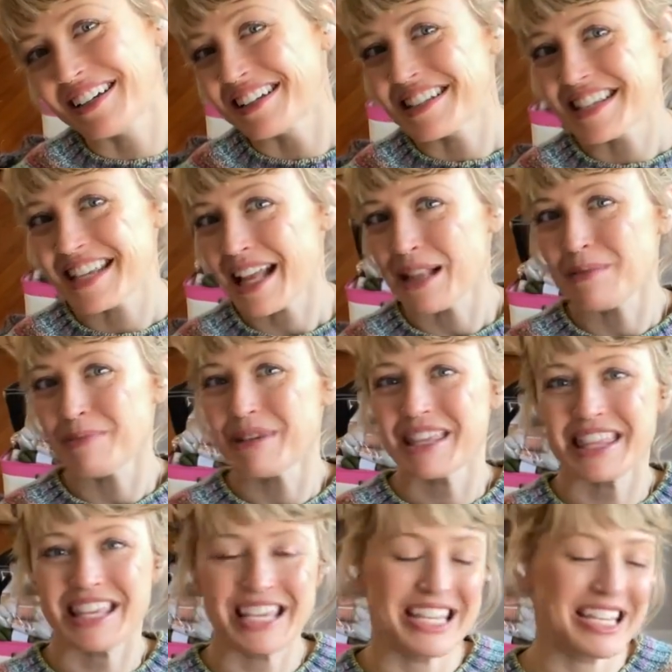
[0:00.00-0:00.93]
tell me
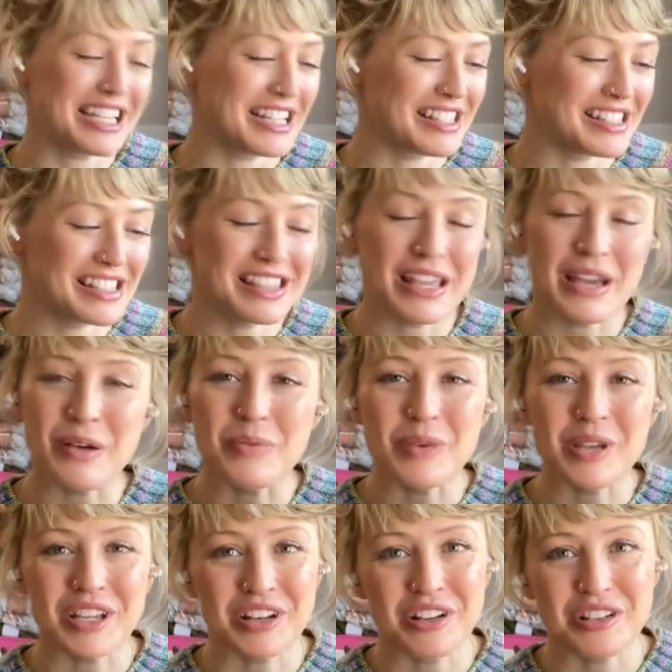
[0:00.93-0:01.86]
things that we
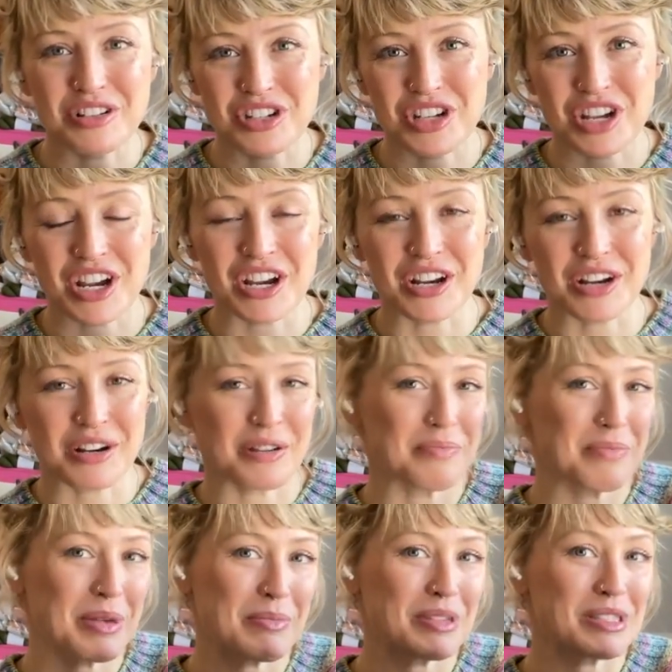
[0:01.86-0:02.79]
can all share
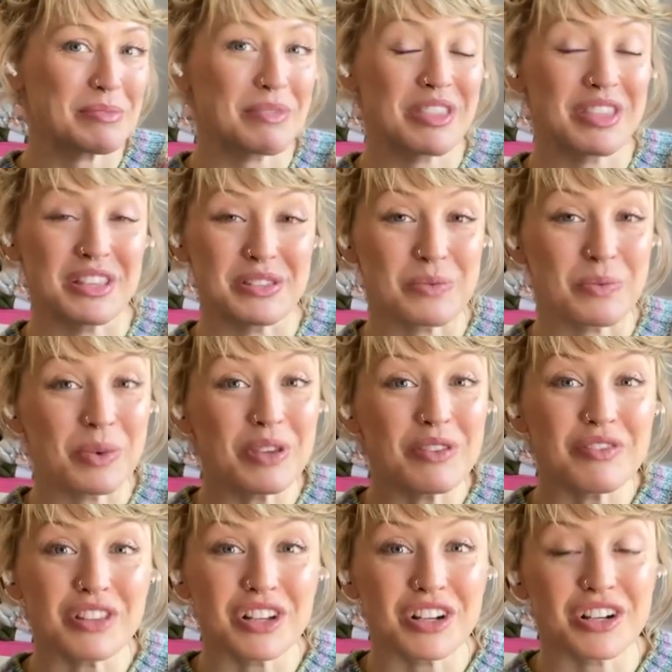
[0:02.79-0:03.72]
maybe some of the things
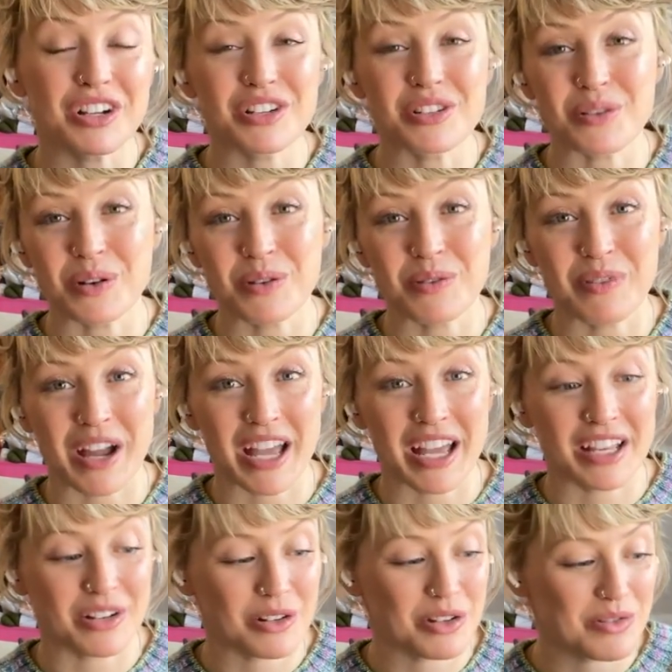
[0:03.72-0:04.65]
we've learned or
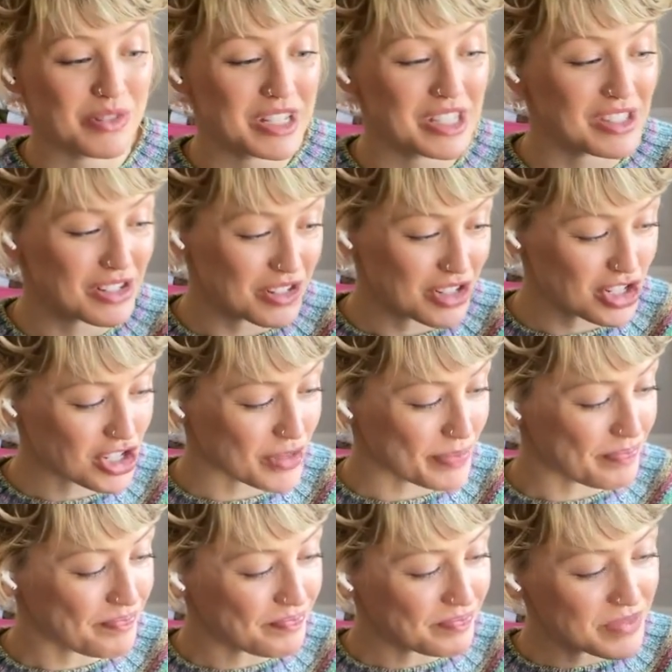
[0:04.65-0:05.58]
read or researched
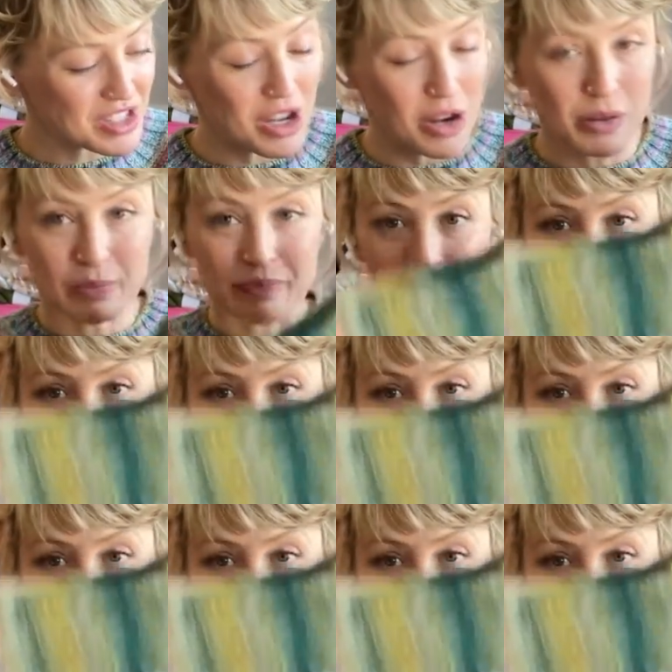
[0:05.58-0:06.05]
so